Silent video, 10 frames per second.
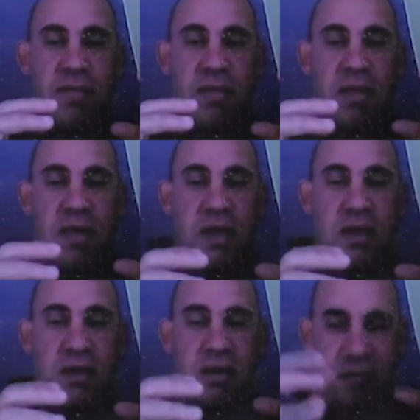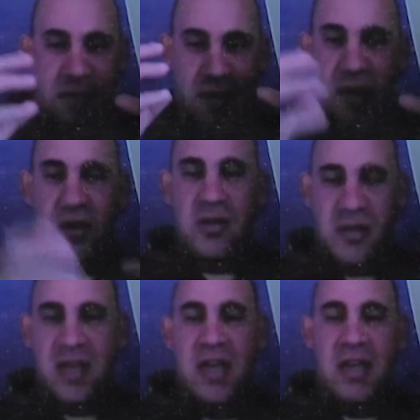Oh, yeah. As a matter of
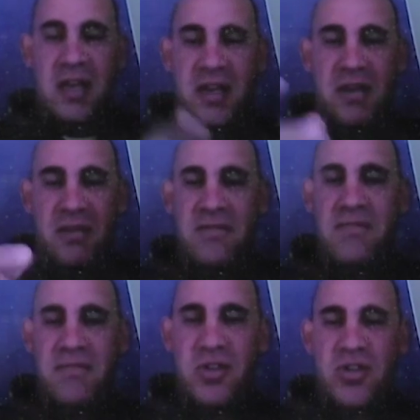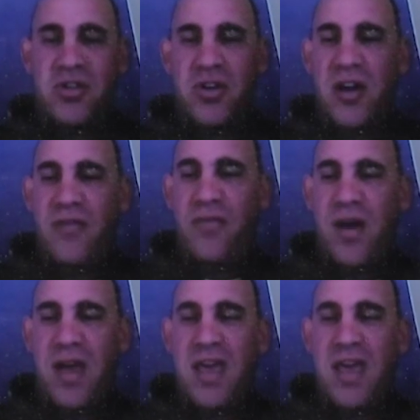fact, we have some in front of our yard.